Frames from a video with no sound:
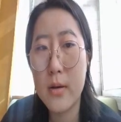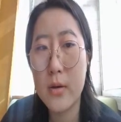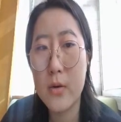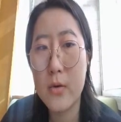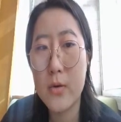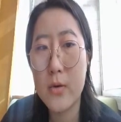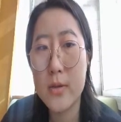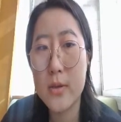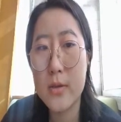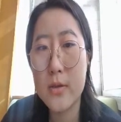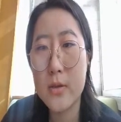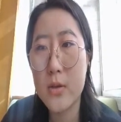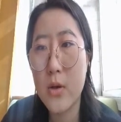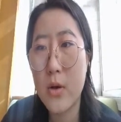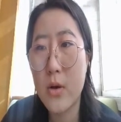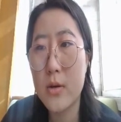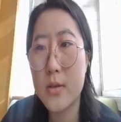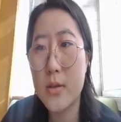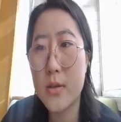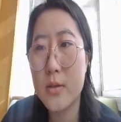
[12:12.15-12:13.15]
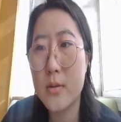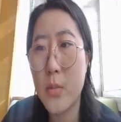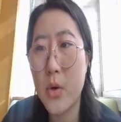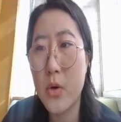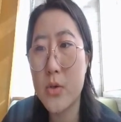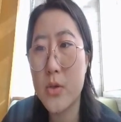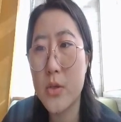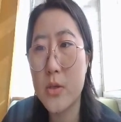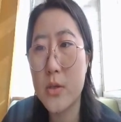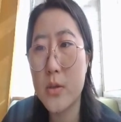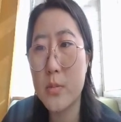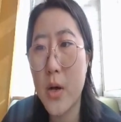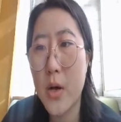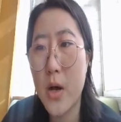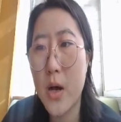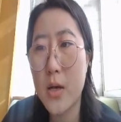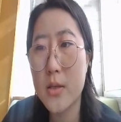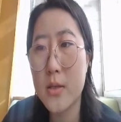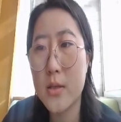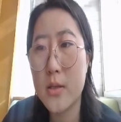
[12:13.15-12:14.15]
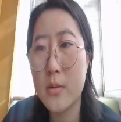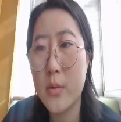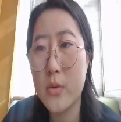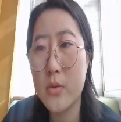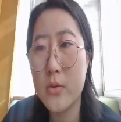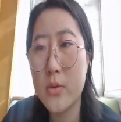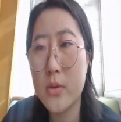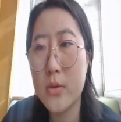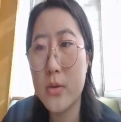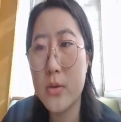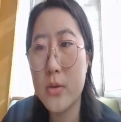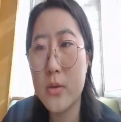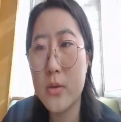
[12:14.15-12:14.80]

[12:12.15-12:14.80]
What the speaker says: increase the size as much as possible.